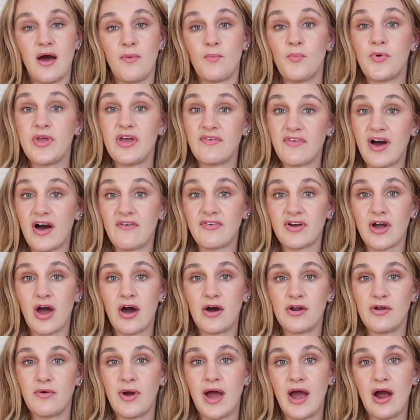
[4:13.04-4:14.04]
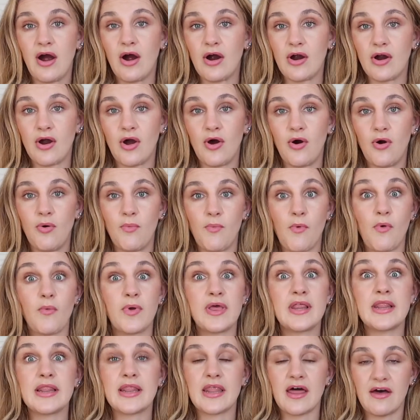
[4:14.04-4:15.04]
We have avocado at our home,
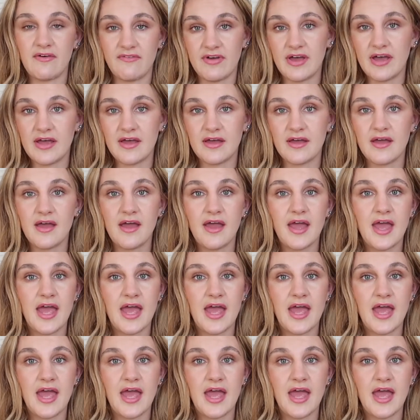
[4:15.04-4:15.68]
we love it.